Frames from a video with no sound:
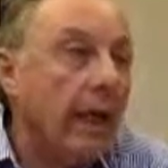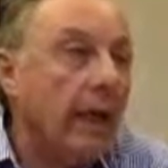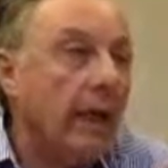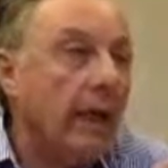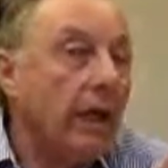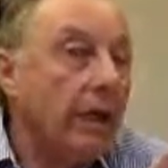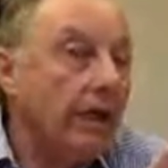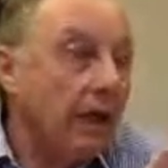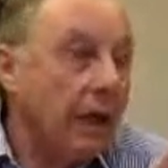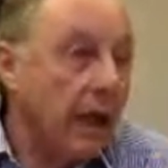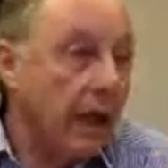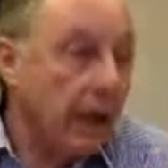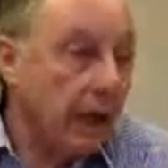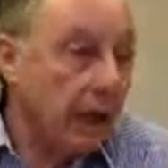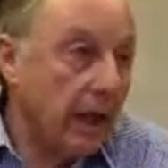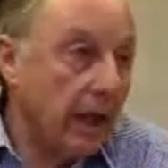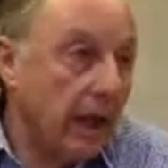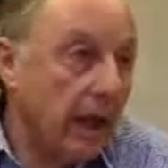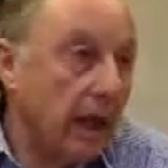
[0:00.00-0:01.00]
He can
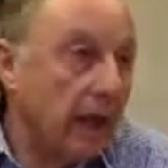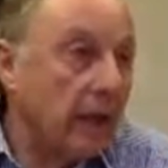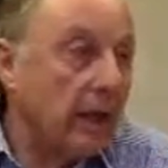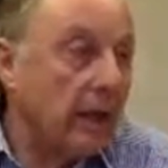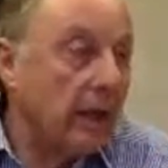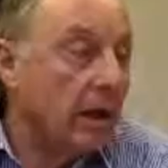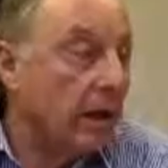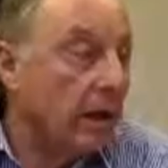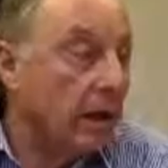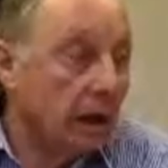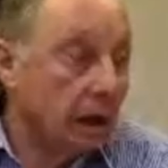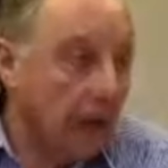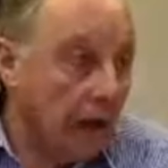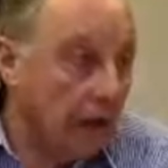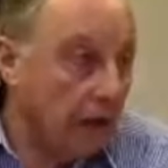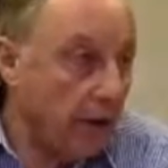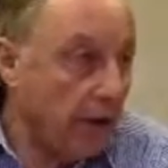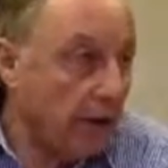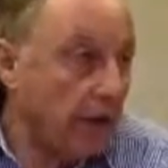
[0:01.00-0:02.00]
take that
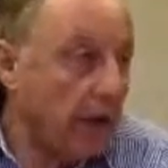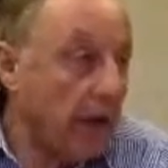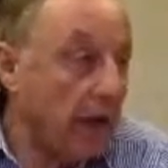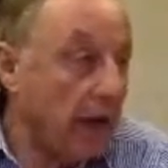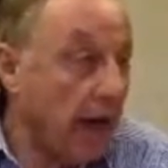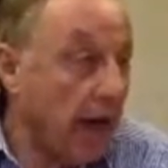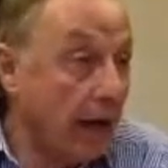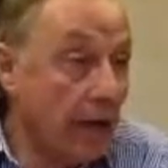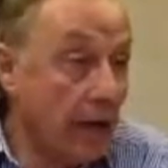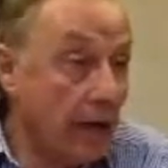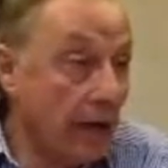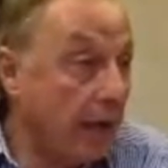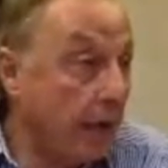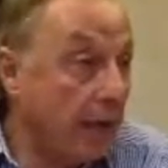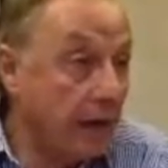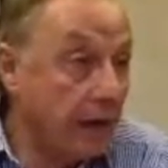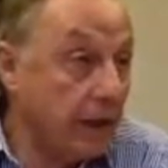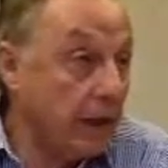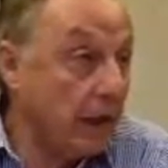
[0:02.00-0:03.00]
and do that. I don't know
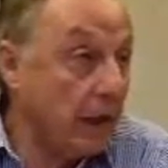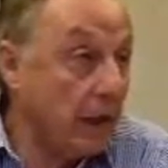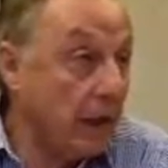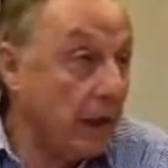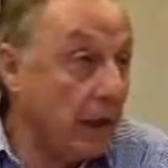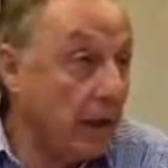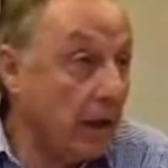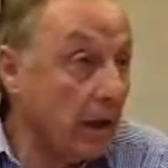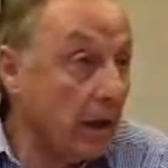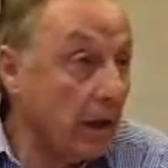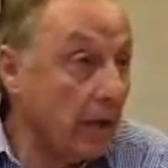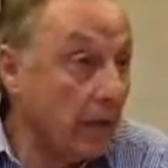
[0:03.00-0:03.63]
if he's done that.